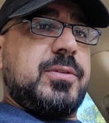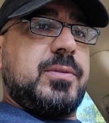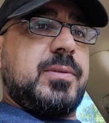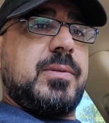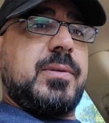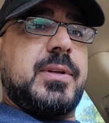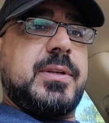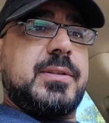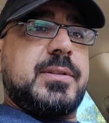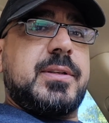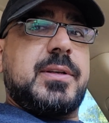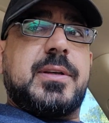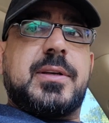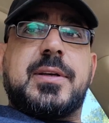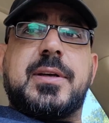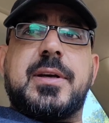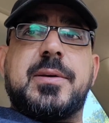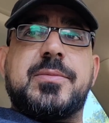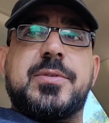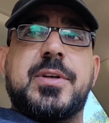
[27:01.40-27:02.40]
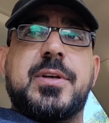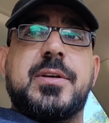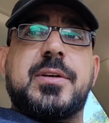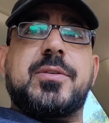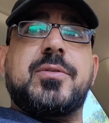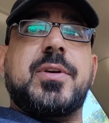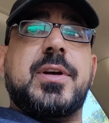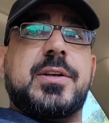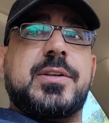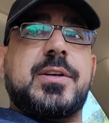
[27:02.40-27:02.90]
to replace the
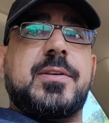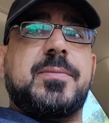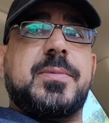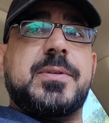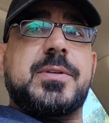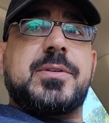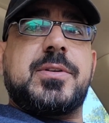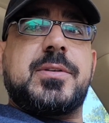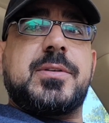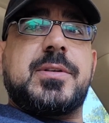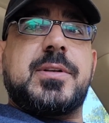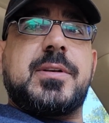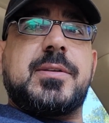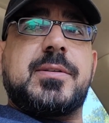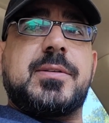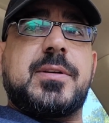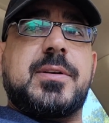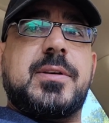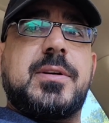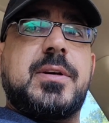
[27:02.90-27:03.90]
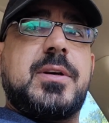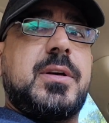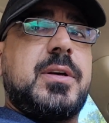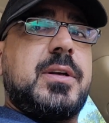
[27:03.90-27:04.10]
crankshaft position sensor.